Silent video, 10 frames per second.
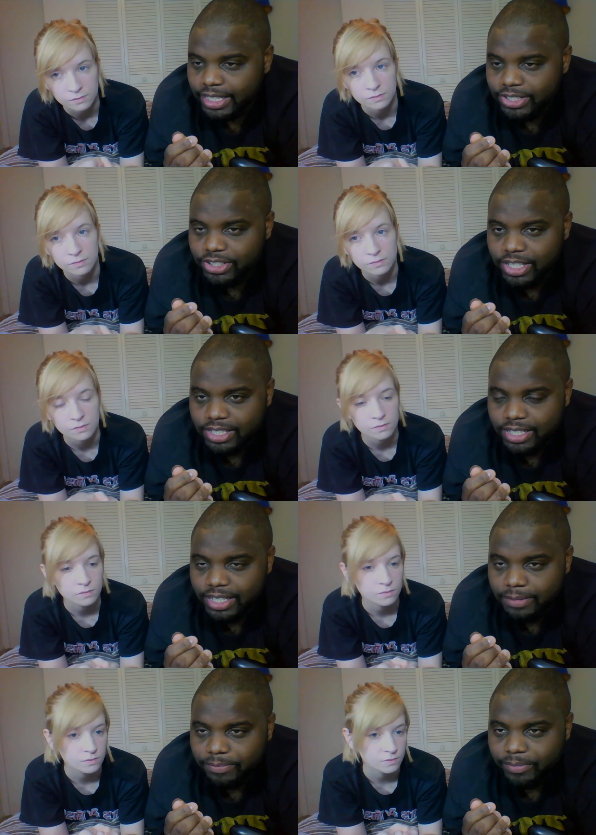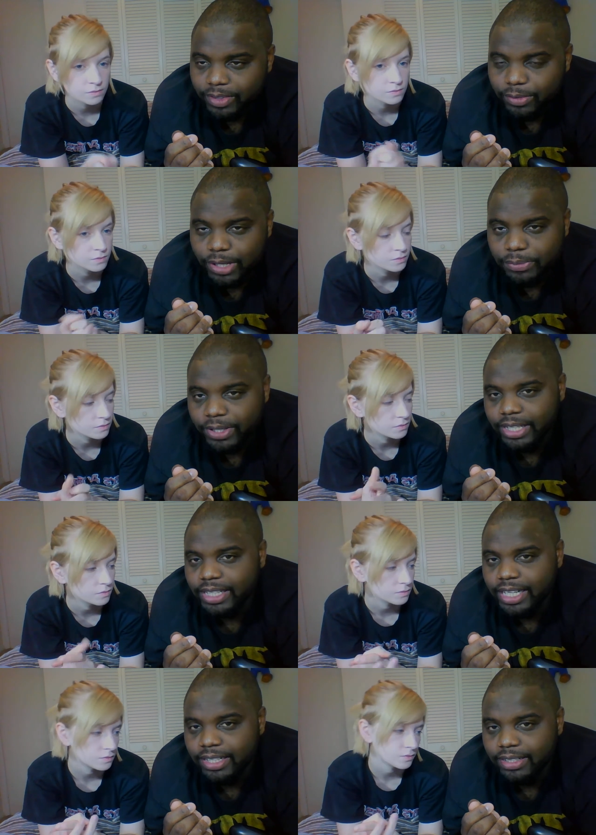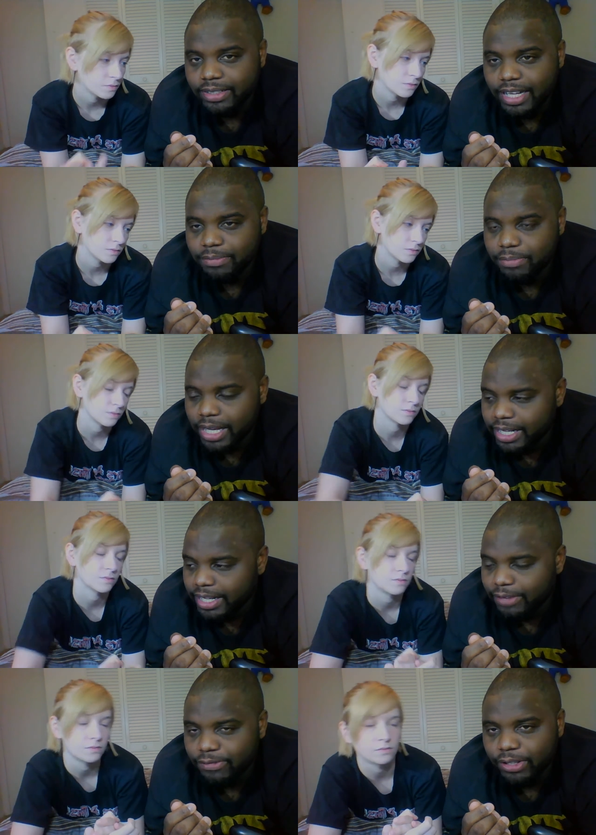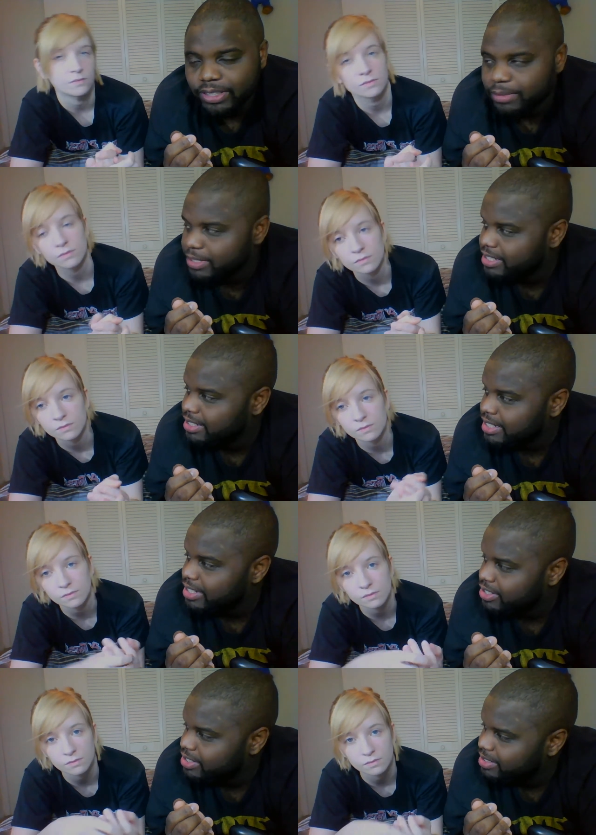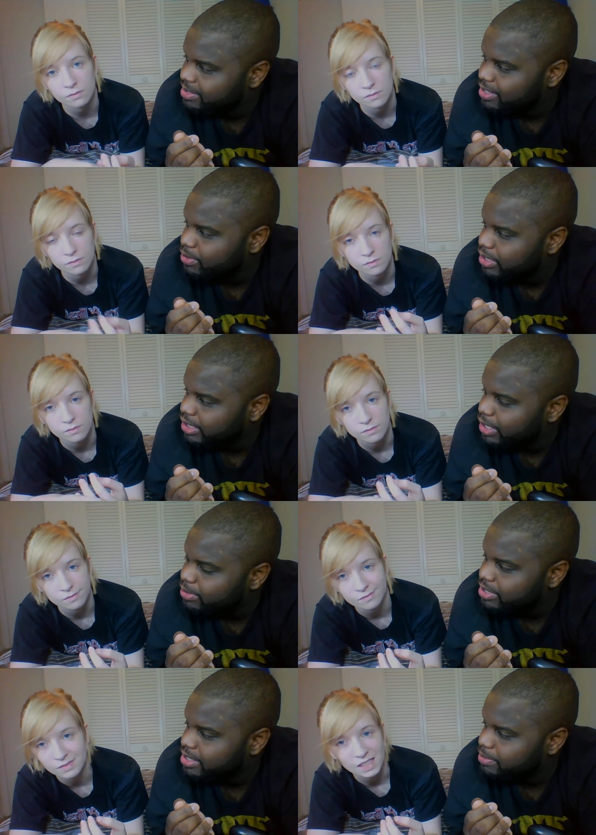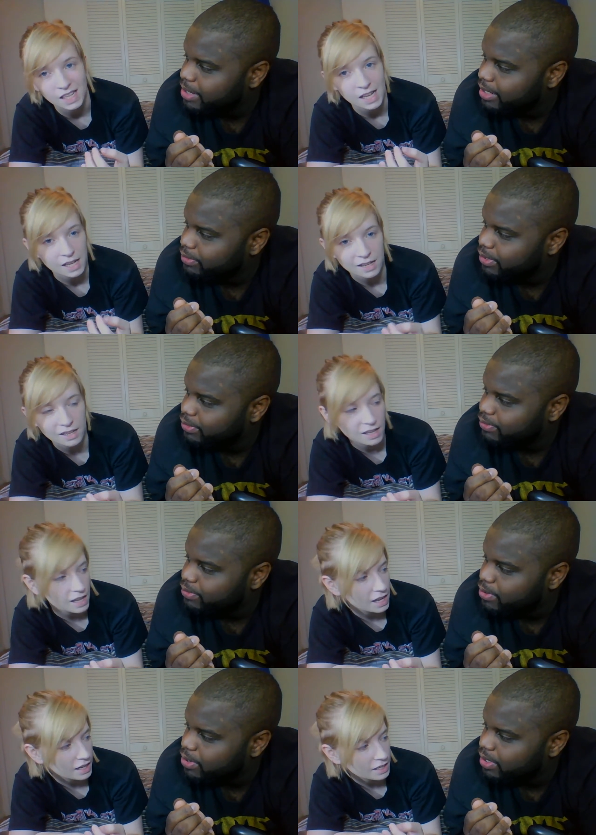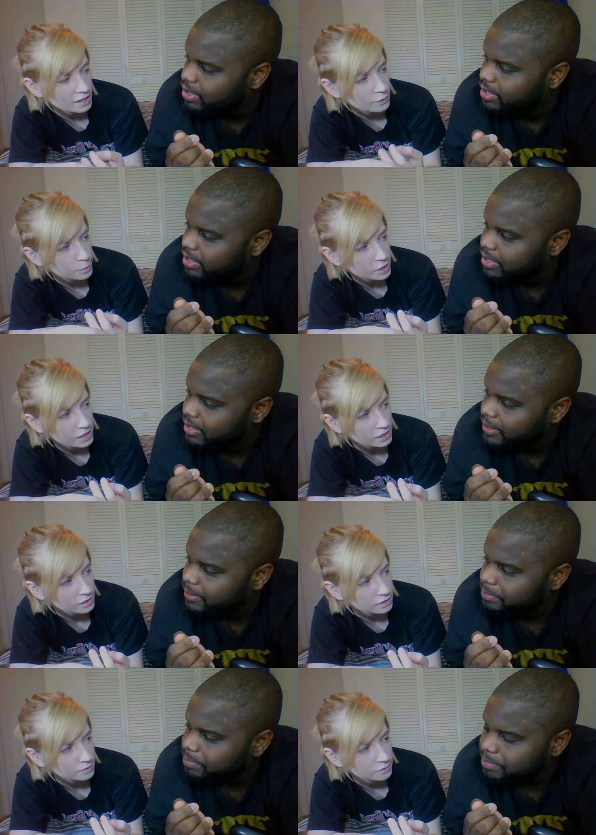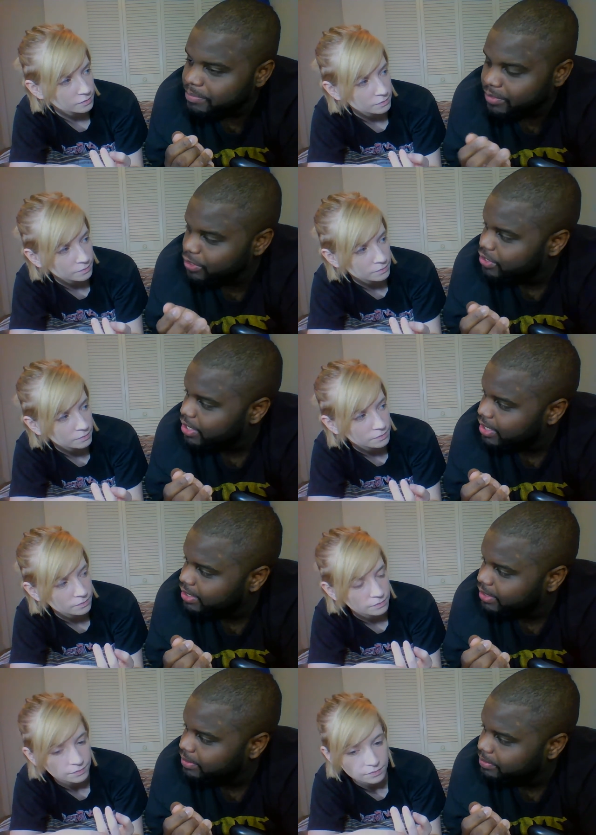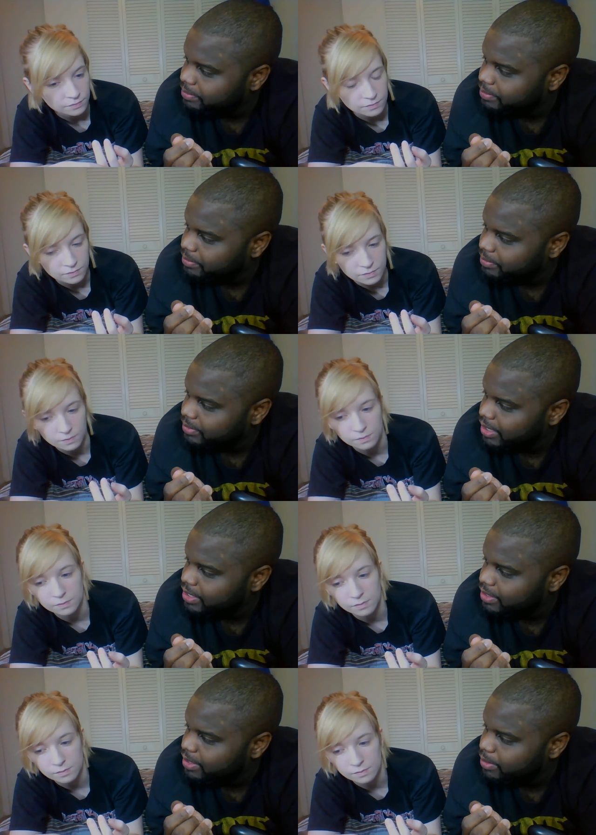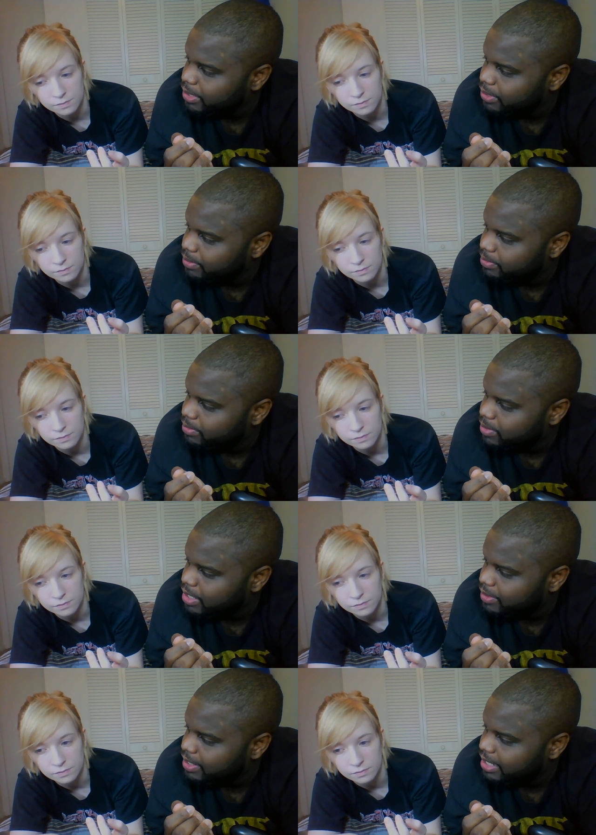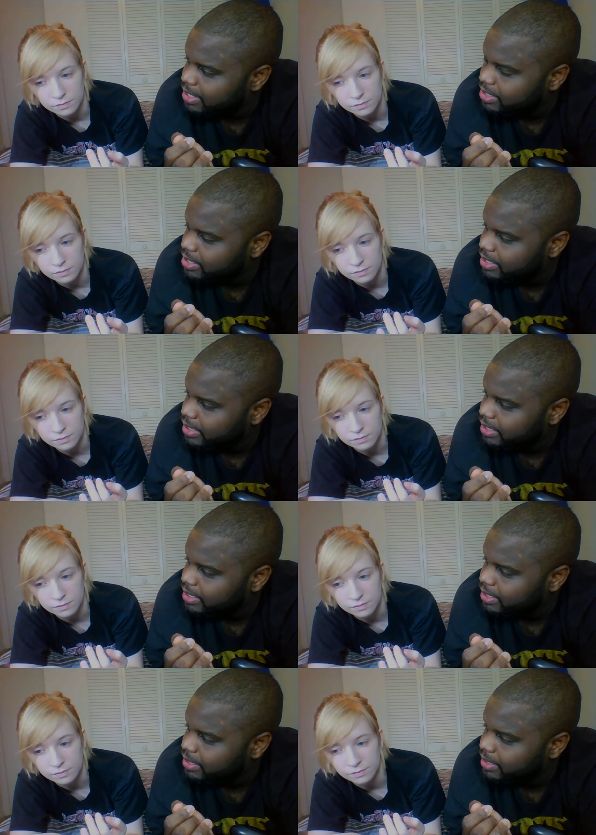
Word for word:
Speaker 1: It's just um, when I played that that beta, I felt it was such so close to Battlefield Four. I
Speaker 2: didn't even play it.
Speaker 1: You saw it though, didn't you? Or were you running around the house cooking and cleaning?